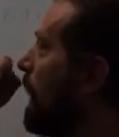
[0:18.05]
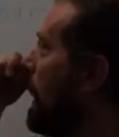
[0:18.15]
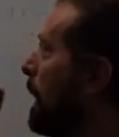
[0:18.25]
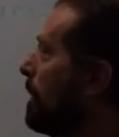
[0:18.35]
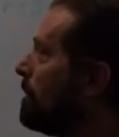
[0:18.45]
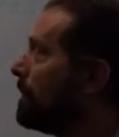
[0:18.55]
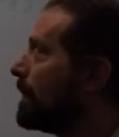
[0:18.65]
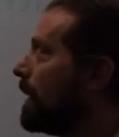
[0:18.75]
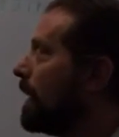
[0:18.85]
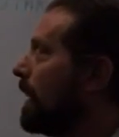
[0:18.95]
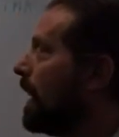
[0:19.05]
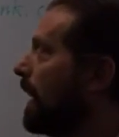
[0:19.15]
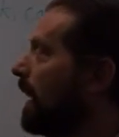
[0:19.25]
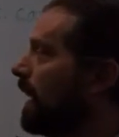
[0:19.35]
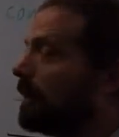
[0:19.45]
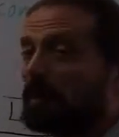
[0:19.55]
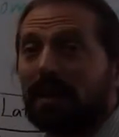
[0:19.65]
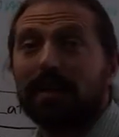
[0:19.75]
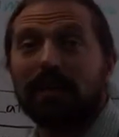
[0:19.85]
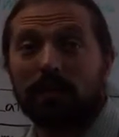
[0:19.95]

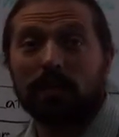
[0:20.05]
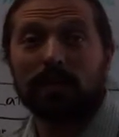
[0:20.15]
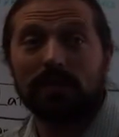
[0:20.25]
But it is similar